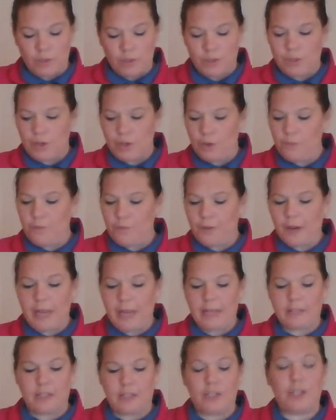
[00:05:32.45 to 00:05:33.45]
So don't
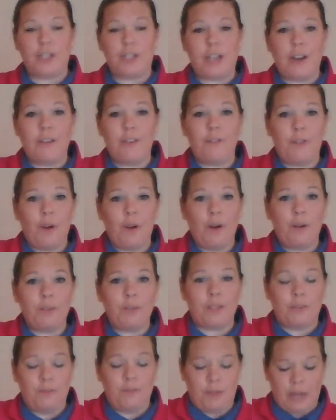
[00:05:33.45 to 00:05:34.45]
forget to share photos
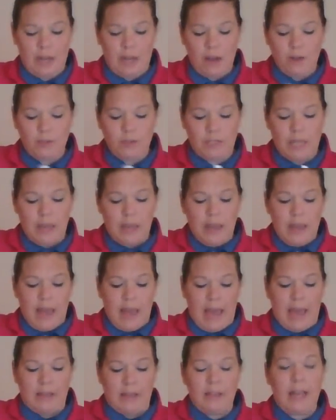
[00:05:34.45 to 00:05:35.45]
and videos
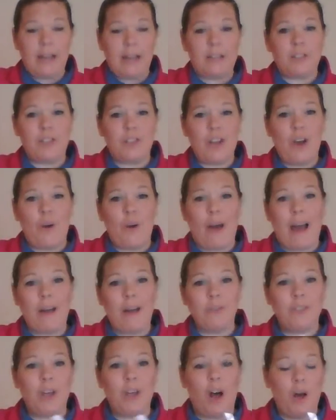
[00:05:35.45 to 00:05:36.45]
and let us know,
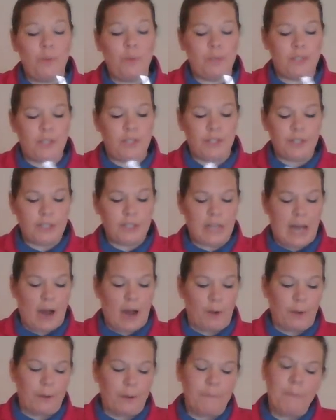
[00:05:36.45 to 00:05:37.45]
how tall was your
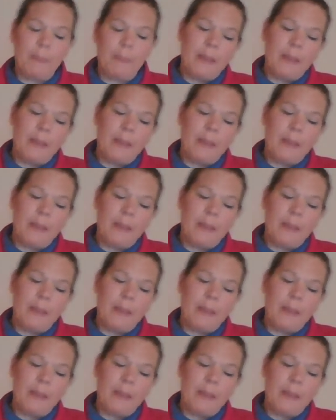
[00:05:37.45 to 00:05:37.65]
tower?